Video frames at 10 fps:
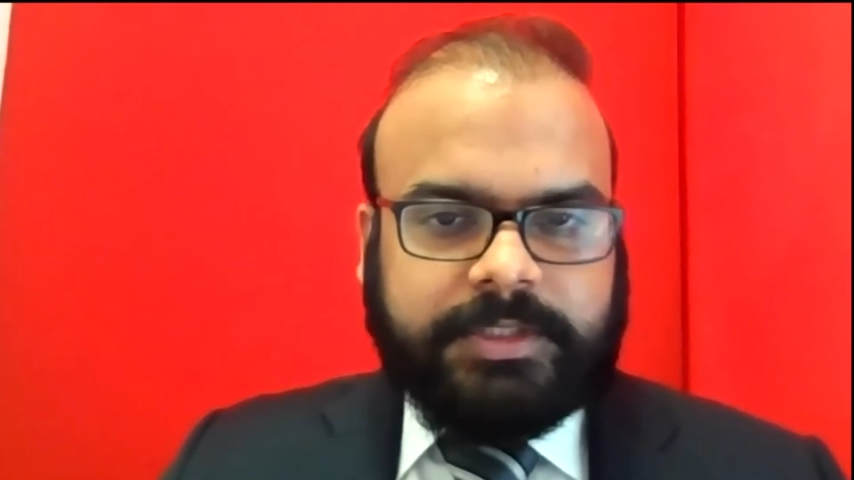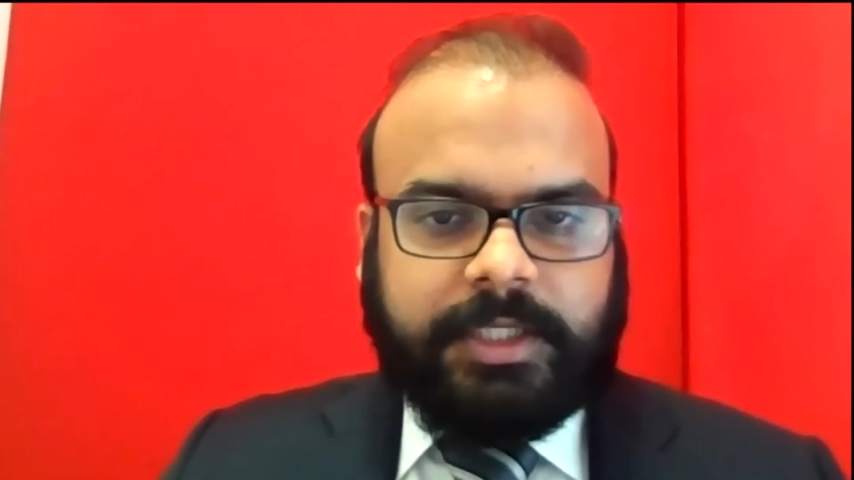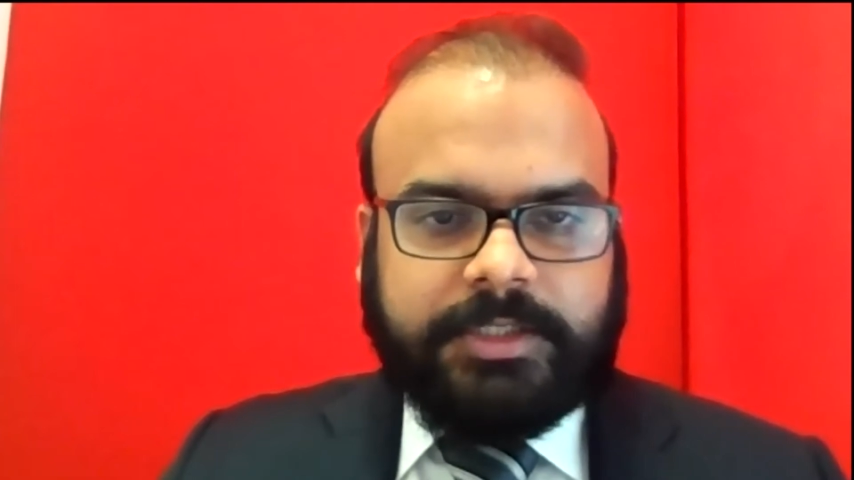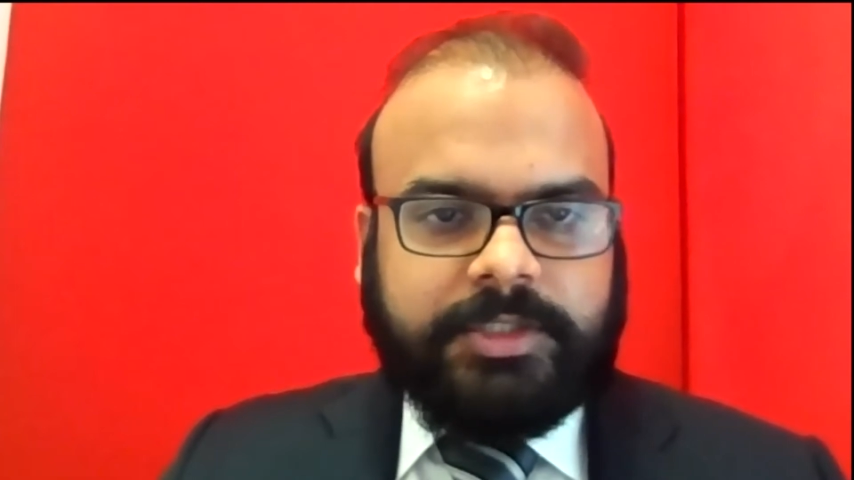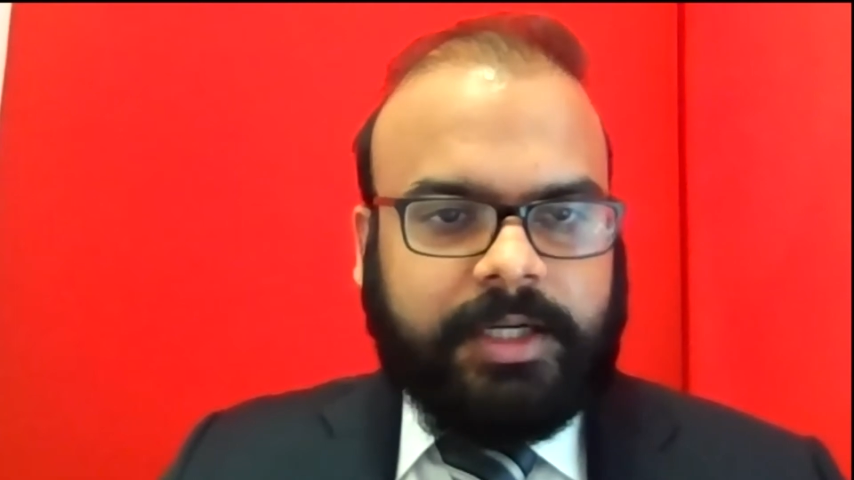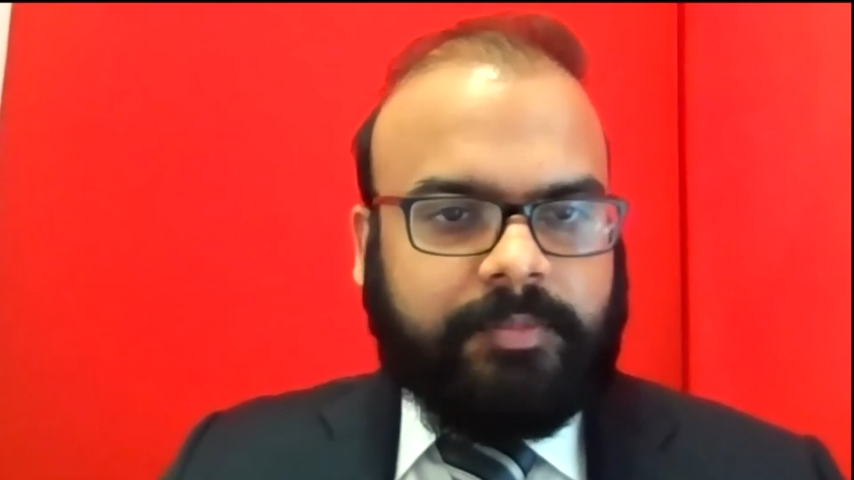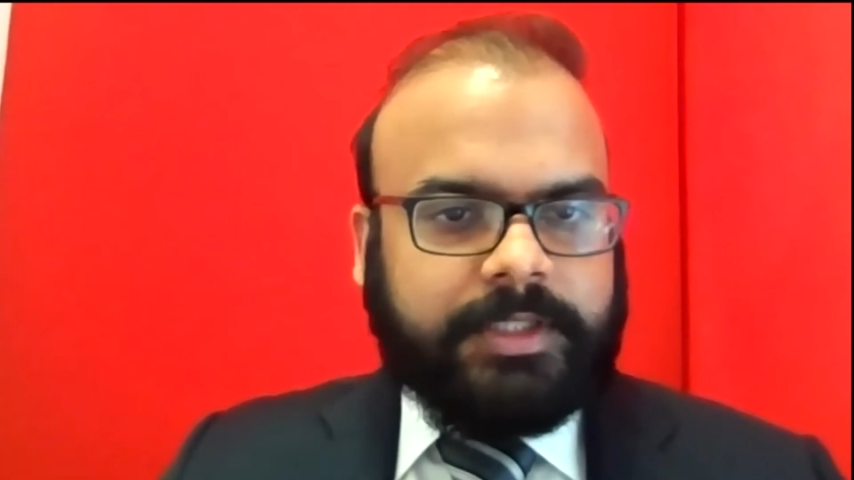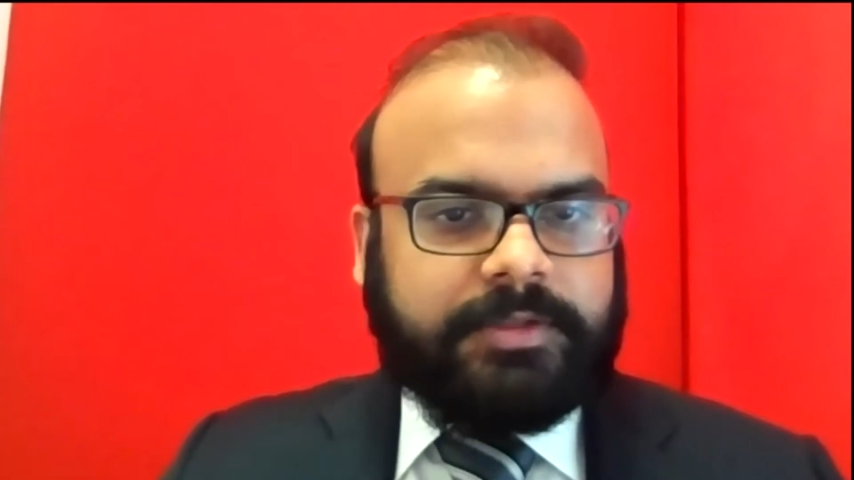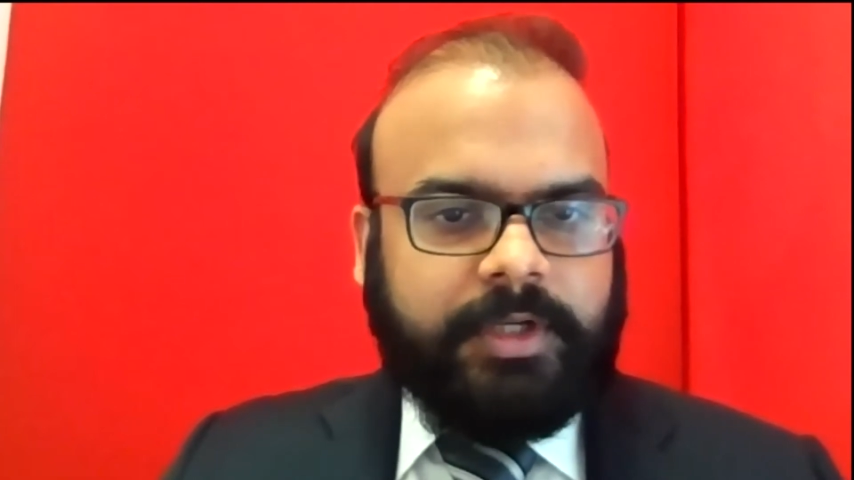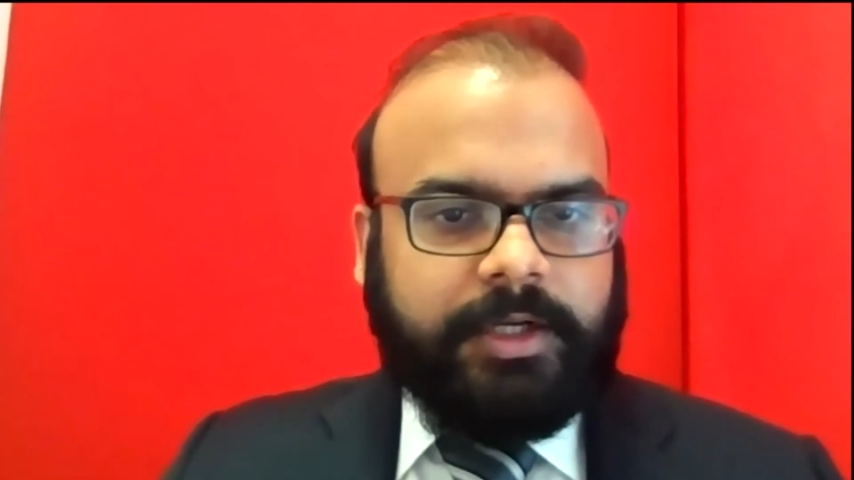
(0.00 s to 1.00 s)
start sharing my
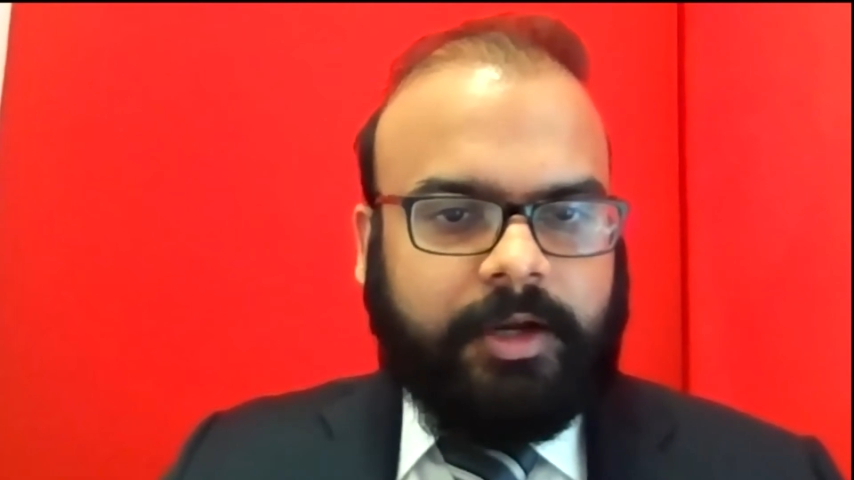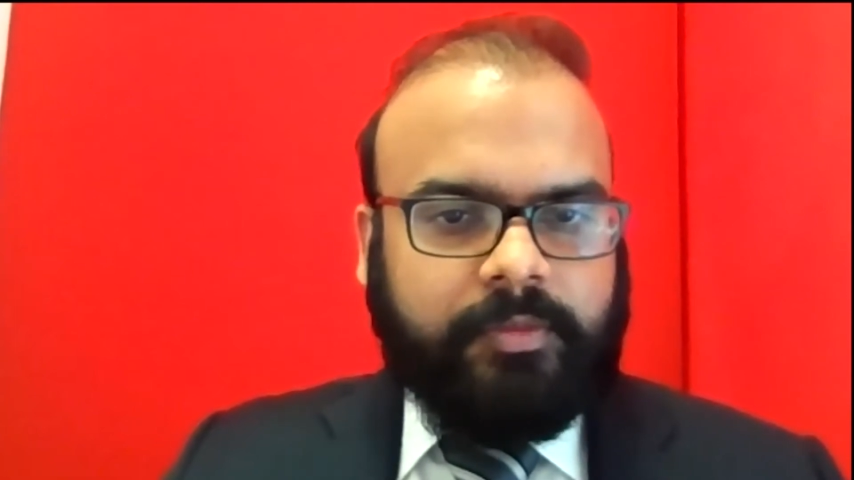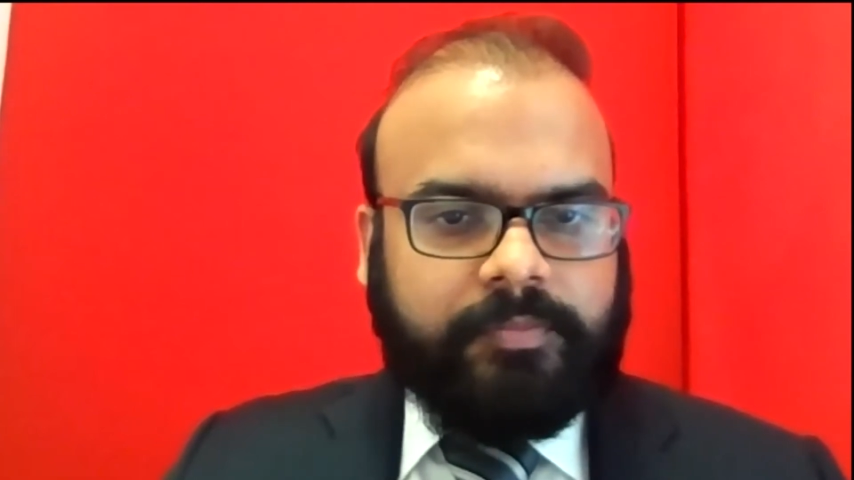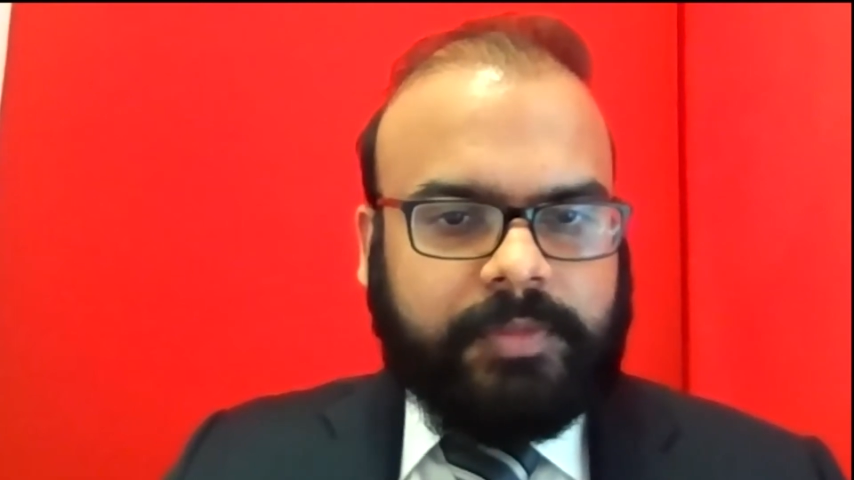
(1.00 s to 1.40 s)
screen now.